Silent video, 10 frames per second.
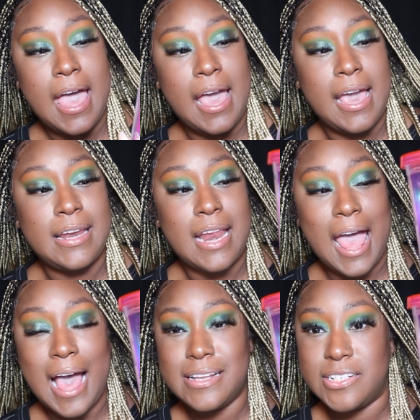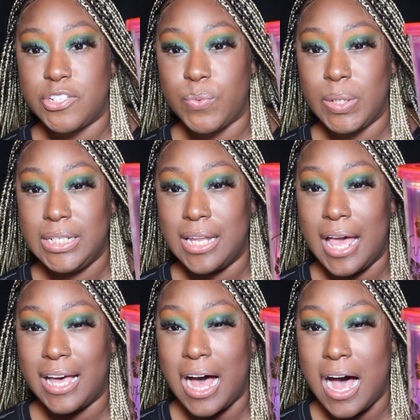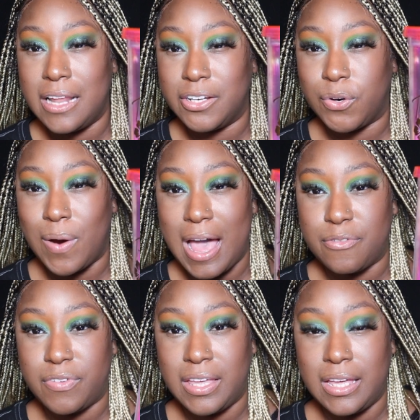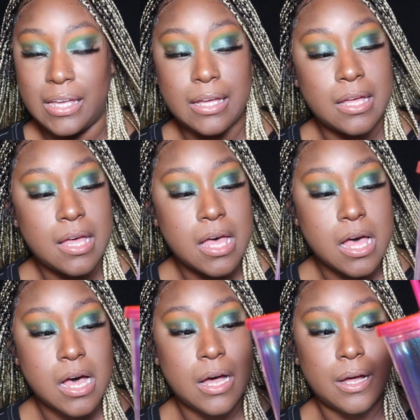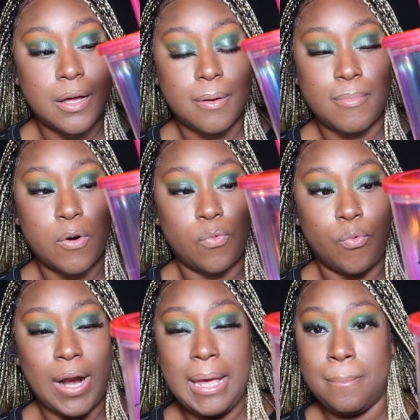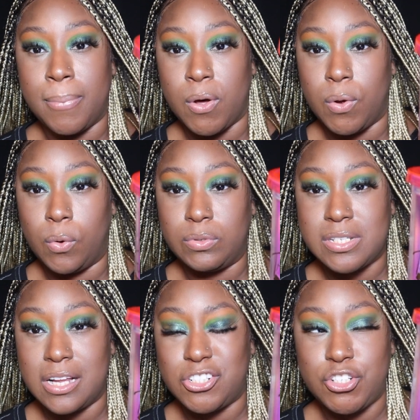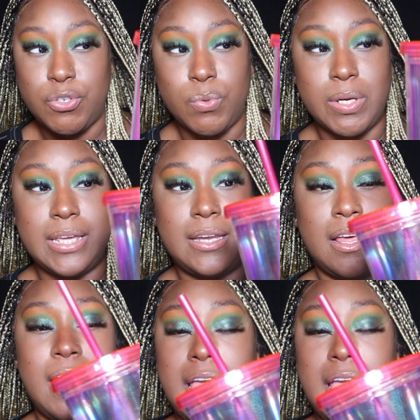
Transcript: and it has this really like holographic rainbow touch to it.